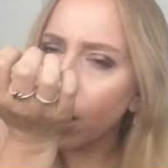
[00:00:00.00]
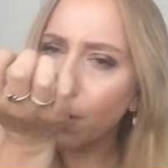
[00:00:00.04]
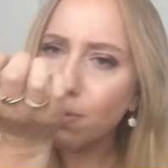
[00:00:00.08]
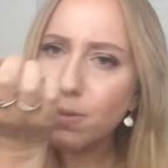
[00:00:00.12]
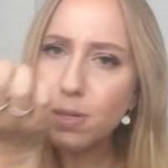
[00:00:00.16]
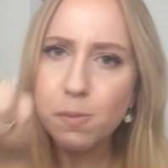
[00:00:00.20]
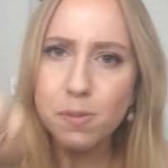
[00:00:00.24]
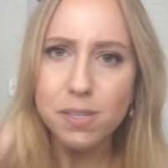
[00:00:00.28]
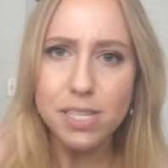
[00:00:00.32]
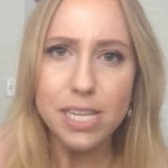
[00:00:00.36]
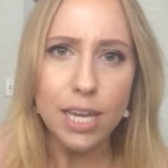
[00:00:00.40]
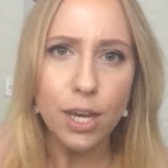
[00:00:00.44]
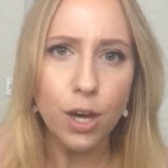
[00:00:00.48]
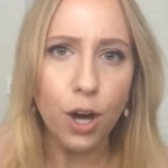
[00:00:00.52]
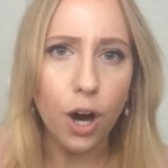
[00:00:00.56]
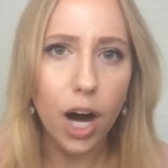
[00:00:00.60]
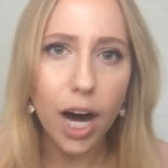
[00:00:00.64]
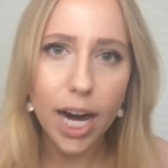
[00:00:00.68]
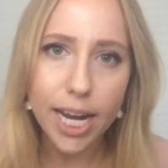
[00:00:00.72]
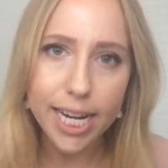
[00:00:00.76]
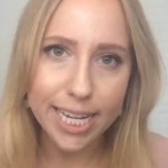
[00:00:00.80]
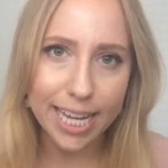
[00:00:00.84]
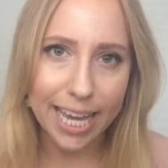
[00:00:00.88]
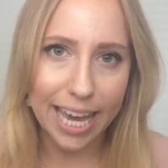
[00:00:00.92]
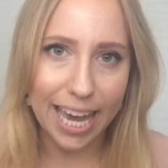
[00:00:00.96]
It almost smells like
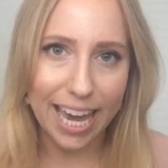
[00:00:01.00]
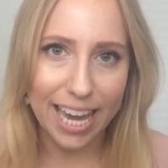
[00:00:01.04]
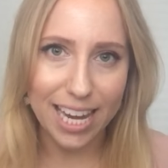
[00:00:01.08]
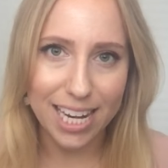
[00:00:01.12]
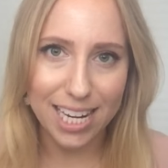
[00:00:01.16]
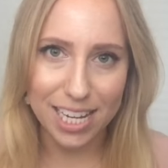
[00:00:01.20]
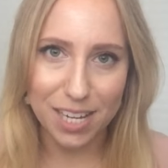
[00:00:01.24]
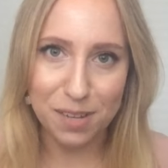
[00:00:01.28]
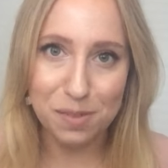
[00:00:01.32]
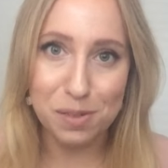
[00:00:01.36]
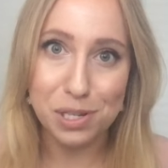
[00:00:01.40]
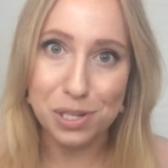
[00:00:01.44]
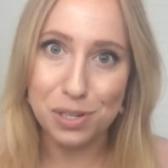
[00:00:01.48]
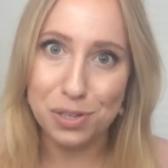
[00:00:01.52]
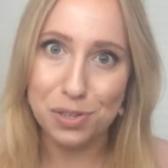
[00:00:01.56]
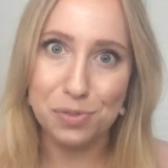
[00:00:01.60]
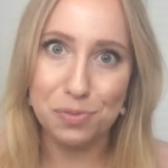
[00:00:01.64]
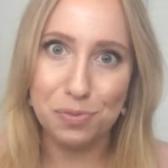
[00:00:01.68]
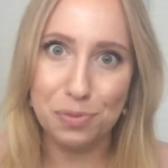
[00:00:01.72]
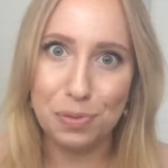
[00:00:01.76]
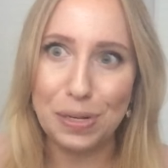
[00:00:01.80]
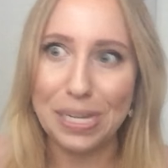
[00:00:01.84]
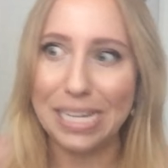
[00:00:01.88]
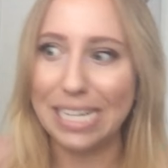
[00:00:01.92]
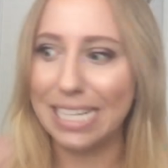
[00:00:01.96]
cotton candy, which
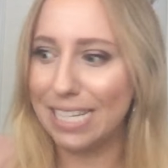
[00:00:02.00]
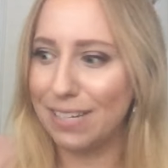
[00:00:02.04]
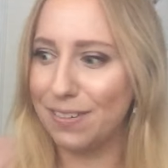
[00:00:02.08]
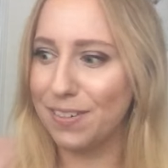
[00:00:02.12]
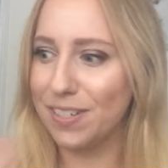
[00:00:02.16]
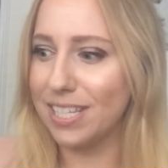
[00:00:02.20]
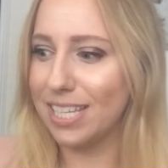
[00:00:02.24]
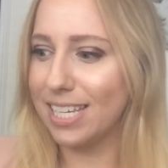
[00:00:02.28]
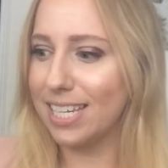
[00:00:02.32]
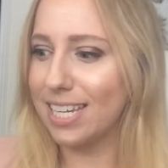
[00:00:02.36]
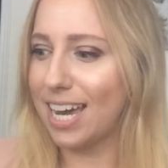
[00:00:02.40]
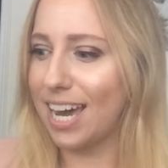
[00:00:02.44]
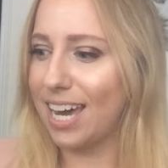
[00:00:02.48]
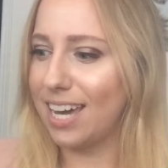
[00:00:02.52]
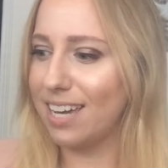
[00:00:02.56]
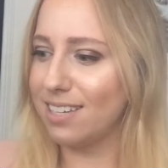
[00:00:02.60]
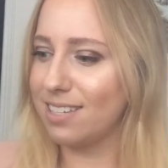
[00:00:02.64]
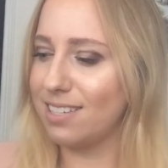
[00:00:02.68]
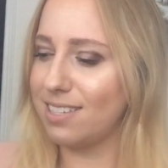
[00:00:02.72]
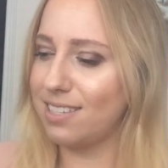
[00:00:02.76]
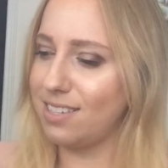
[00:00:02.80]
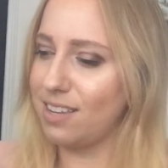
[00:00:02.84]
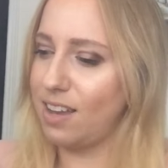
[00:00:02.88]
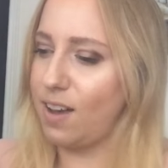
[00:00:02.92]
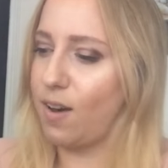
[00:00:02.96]
is really, really
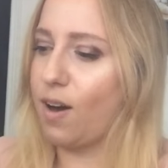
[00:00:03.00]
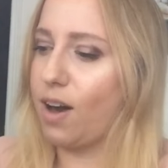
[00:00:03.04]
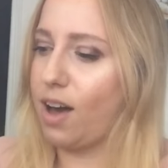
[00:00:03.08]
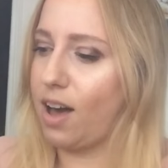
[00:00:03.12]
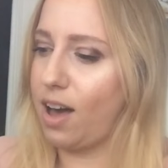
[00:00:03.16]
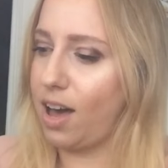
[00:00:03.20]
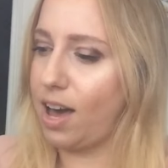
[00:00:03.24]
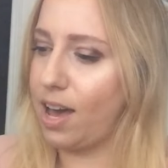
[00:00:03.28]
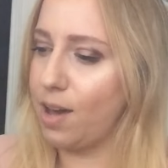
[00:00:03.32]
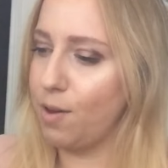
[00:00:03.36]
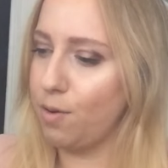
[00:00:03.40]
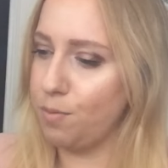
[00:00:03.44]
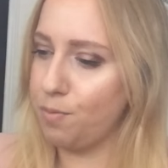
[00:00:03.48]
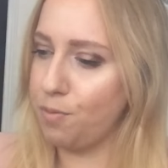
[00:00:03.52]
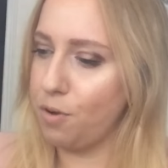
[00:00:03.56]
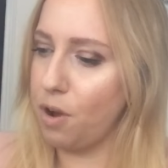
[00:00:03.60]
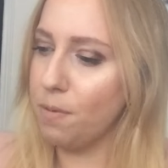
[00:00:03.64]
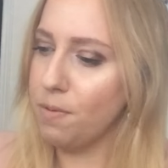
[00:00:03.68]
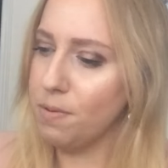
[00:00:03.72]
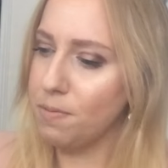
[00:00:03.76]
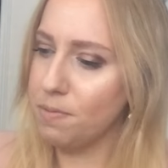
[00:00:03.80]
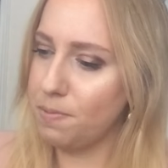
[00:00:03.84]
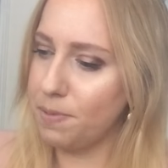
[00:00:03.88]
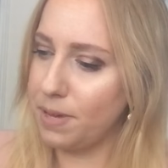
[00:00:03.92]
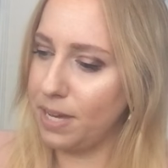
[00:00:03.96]
nice. So I will
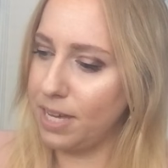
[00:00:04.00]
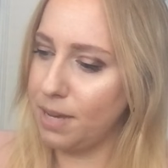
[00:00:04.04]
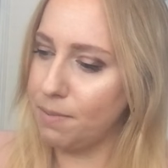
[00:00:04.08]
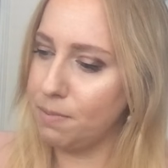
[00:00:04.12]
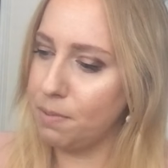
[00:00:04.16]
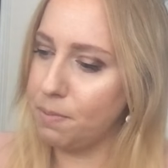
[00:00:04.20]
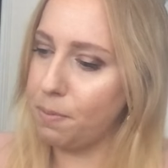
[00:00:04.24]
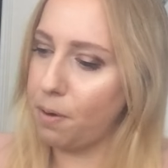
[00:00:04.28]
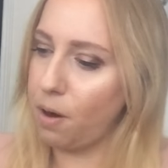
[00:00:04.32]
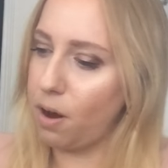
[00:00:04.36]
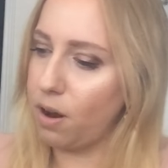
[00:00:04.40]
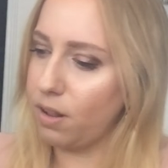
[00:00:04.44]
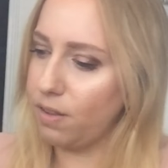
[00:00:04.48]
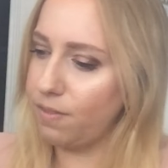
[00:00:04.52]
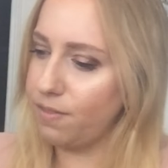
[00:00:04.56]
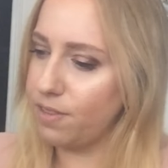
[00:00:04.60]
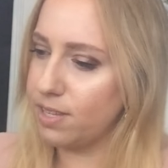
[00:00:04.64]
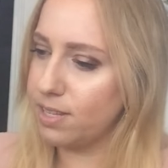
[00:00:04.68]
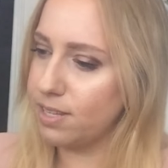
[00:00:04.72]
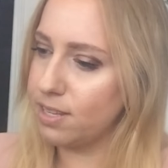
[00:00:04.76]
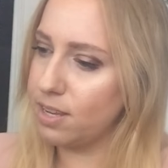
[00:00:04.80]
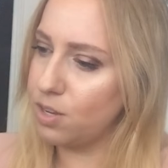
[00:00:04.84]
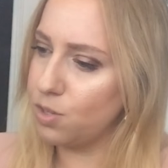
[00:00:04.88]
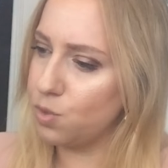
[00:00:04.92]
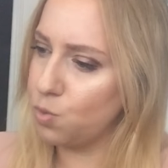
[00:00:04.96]
probably be picking up a bottle of
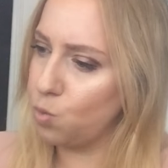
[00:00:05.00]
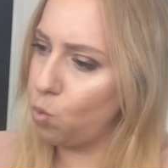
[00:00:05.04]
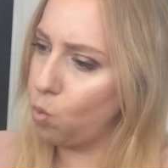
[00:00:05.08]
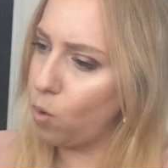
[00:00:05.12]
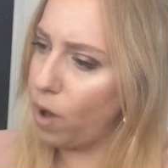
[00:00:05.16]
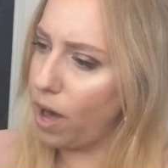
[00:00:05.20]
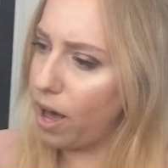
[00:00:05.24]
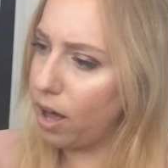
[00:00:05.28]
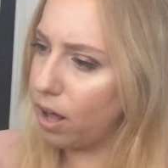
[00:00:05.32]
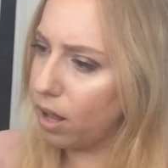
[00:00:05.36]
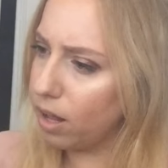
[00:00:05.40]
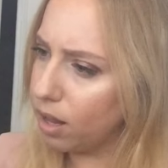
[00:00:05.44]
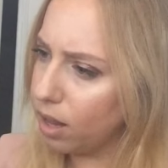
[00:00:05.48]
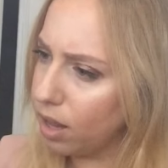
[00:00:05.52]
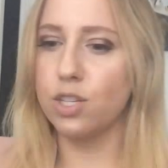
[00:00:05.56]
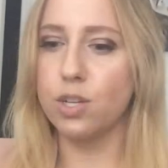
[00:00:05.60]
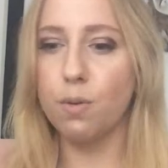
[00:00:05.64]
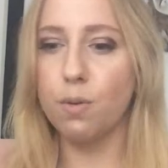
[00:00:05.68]
this as well.